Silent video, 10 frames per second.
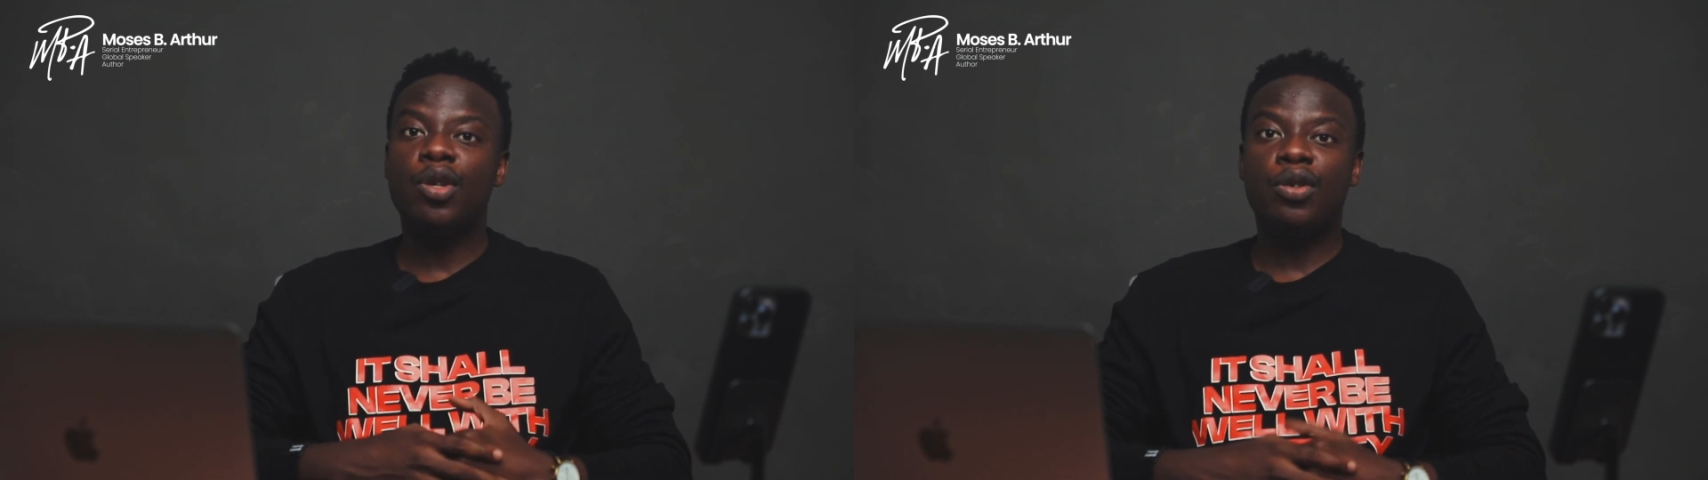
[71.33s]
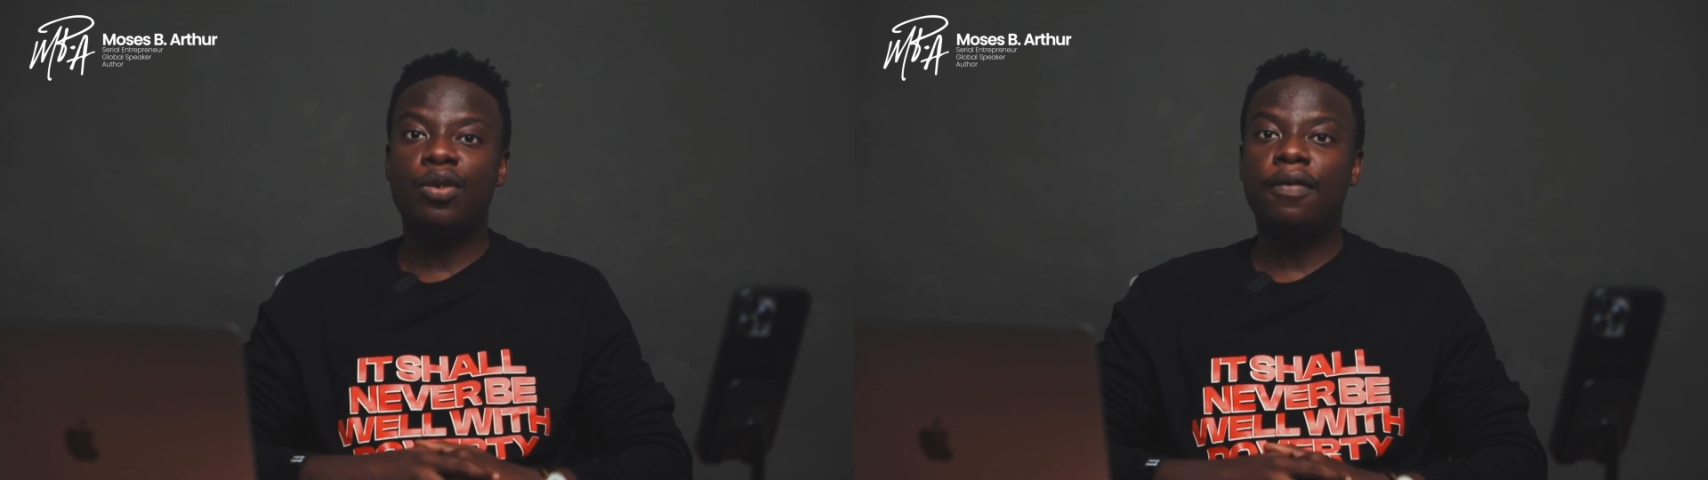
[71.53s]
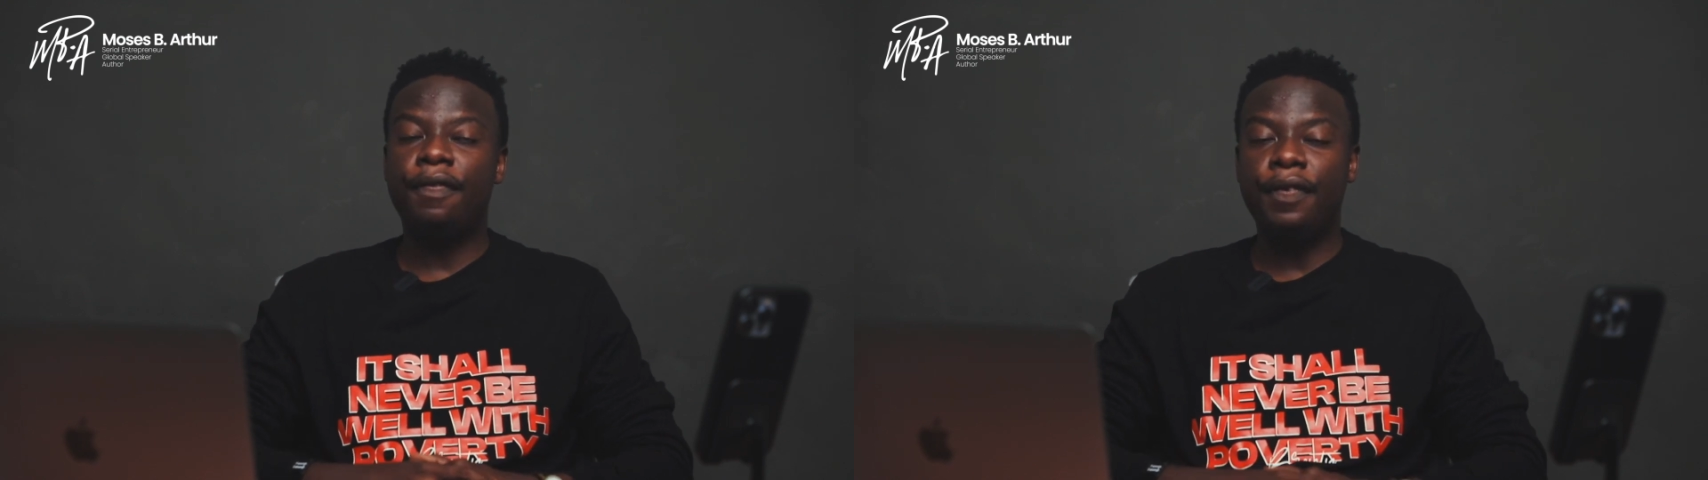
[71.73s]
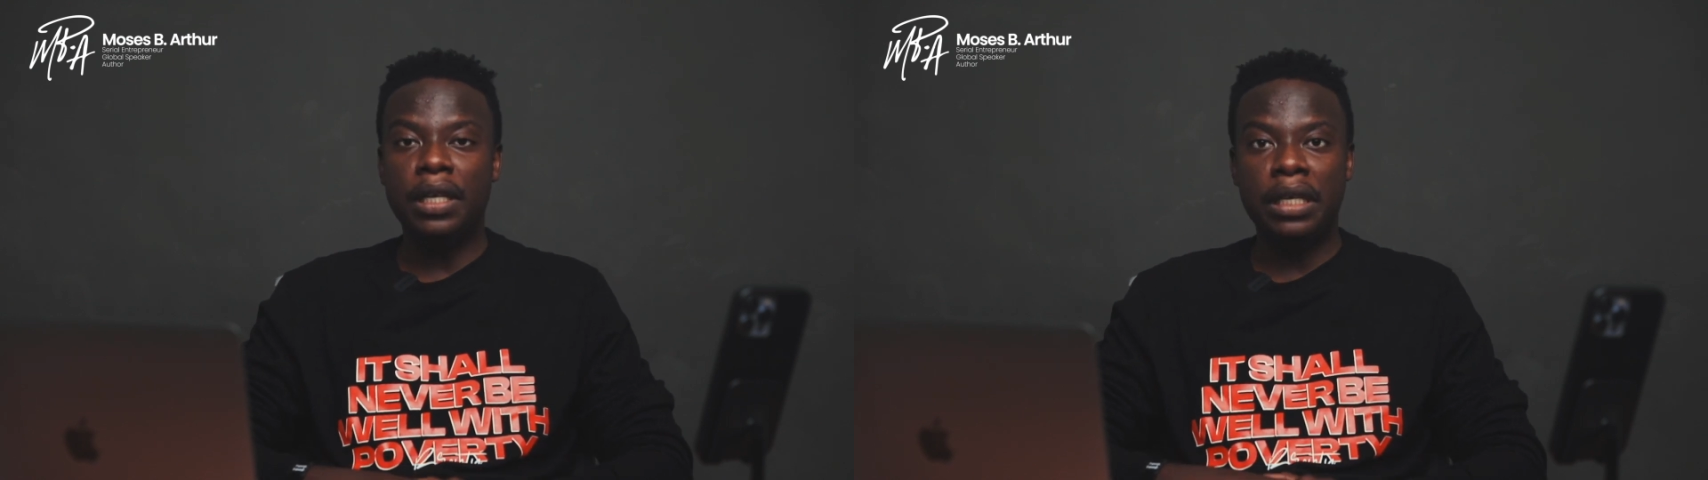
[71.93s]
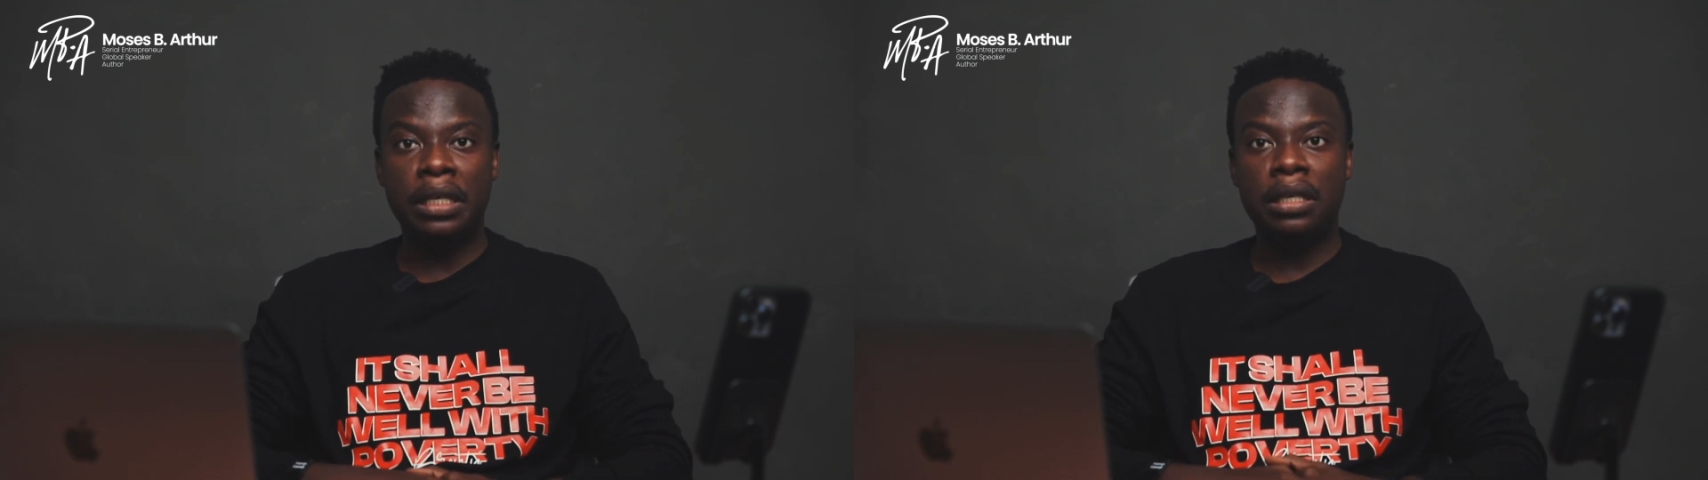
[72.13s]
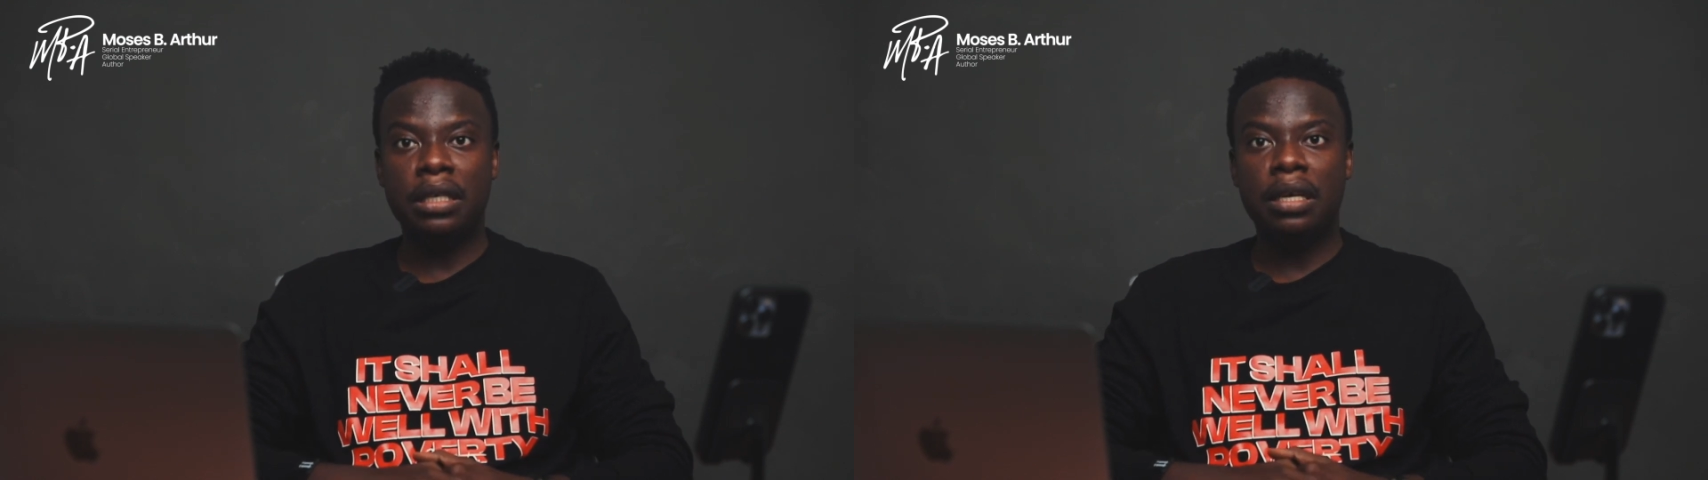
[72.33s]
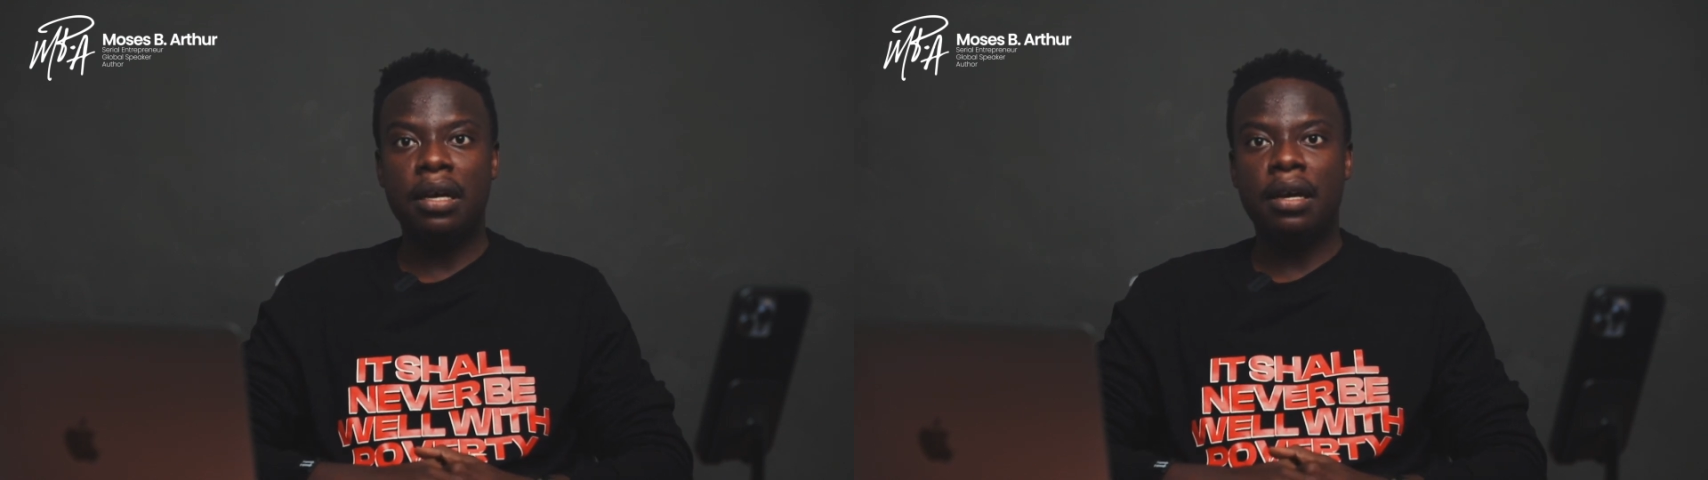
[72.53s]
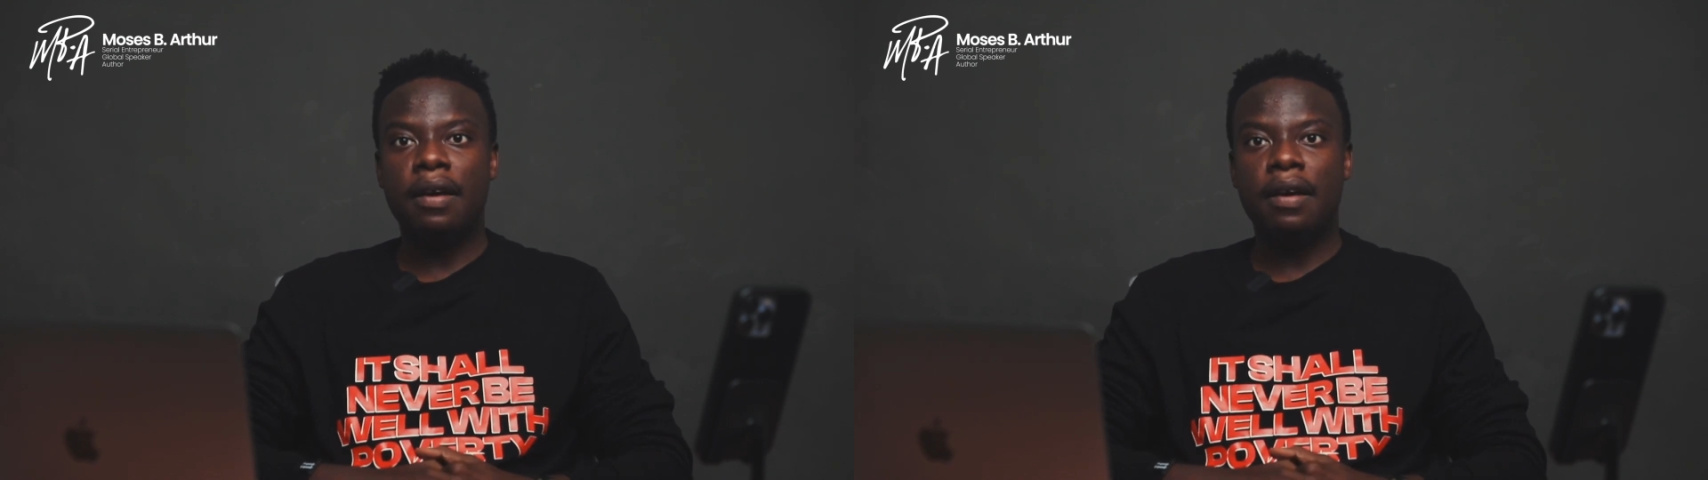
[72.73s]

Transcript: sort of feelings